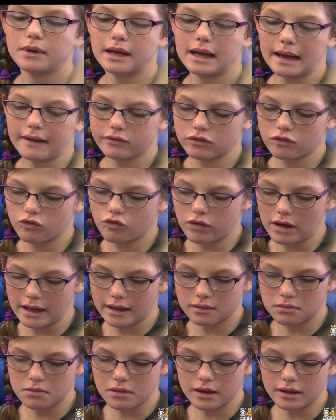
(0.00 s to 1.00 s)
We have to
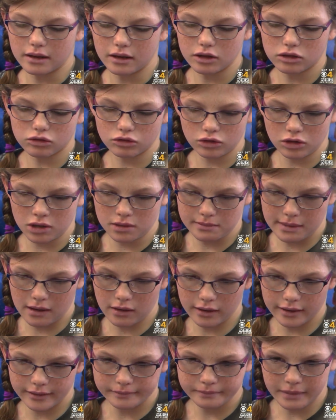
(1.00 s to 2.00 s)
raise a certain
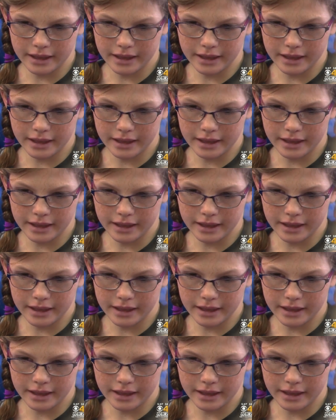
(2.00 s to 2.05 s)
amount of